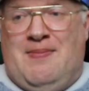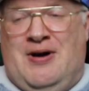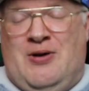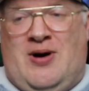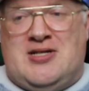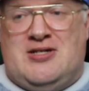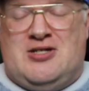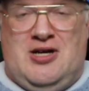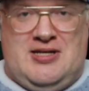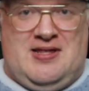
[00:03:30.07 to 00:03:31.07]
But it wasn't
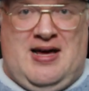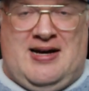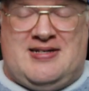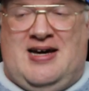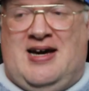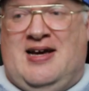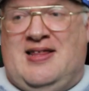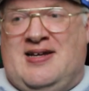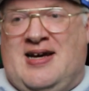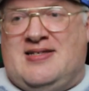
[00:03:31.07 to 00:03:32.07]
just that. And I
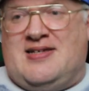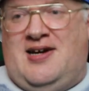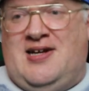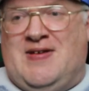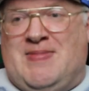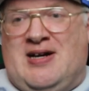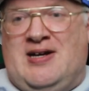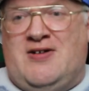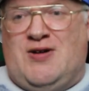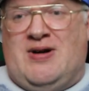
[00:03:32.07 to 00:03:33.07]
think that's kind of the
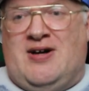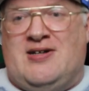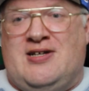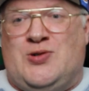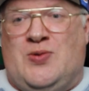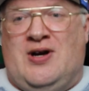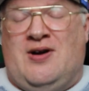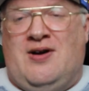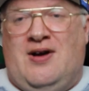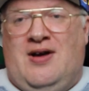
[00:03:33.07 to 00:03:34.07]
Badalona part, is
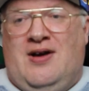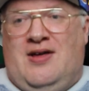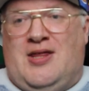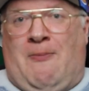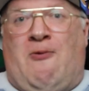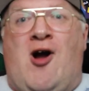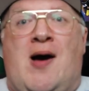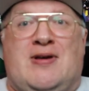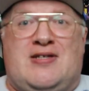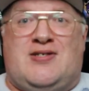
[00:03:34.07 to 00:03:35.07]
where the
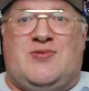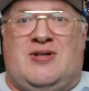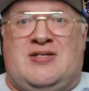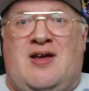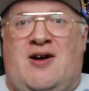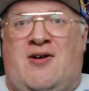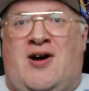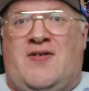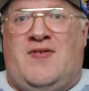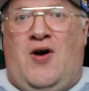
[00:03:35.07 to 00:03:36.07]
promise was there
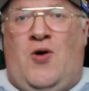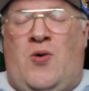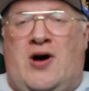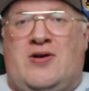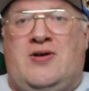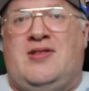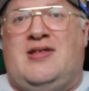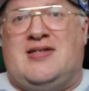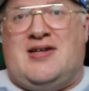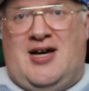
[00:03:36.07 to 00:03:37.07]
of what could
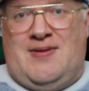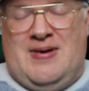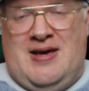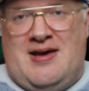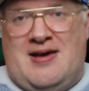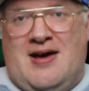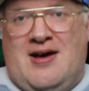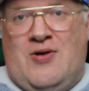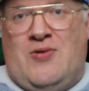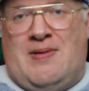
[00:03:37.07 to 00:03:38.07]
this guy be?
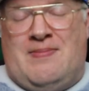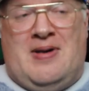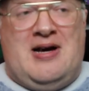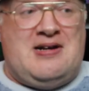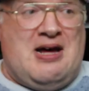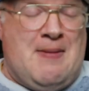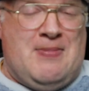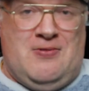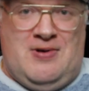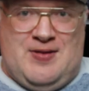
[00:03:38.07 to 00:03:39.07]
What might
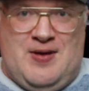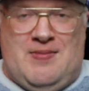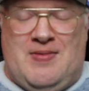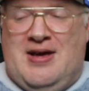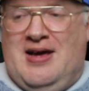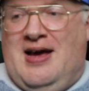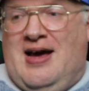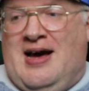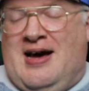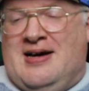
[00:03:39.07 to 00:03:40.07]
happen with him?
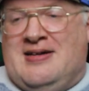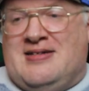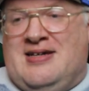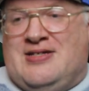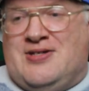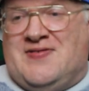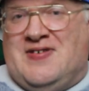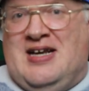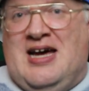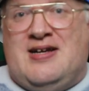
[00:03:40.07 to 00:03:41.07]
And it sort
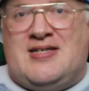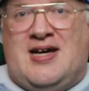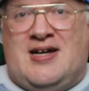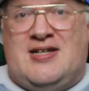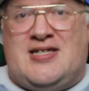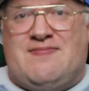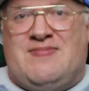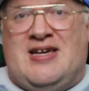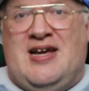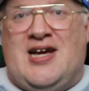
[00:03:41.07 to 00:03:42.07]
of led us on this
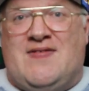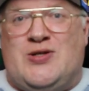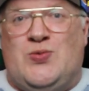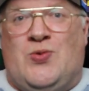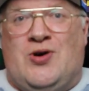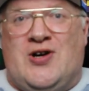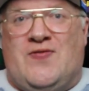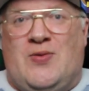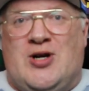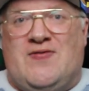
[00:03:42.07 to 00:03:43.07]
beginning of this
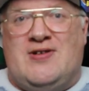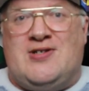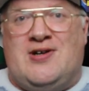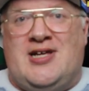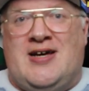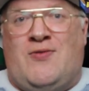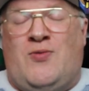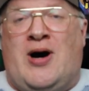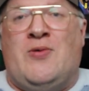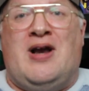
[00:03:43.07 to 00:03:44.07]
wonderful, wonderful journey
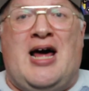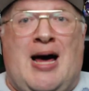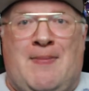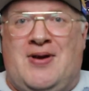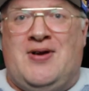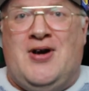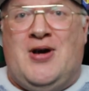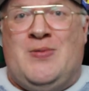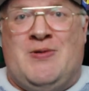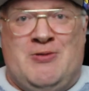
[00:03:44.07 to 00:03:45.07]
of what will happen
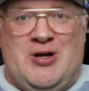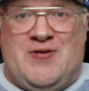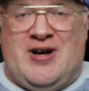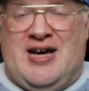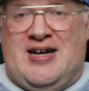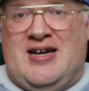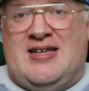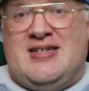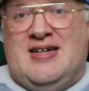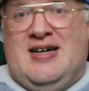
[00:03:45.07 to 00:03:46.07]
with Rudy
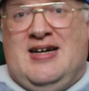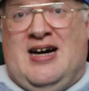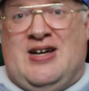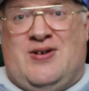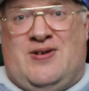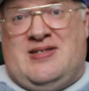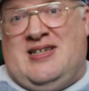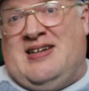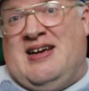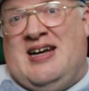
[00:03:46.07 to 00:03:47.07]
Fernandez. And of
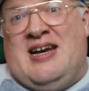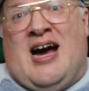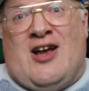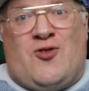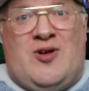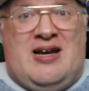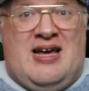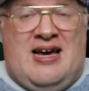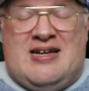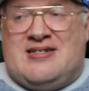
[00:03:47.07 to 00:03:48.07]
course, it naturally
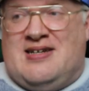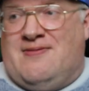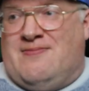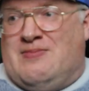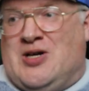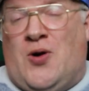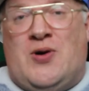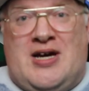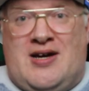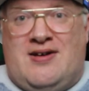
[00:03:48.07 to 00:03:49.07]
led to him
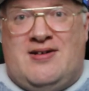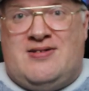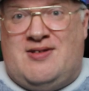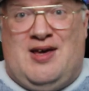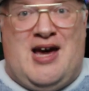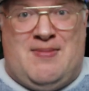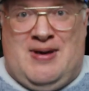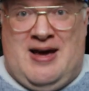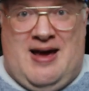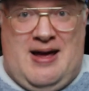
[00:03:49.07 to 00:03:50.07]
going to the
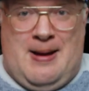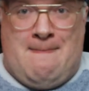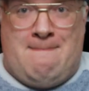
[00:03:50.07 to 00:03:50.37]
NBA.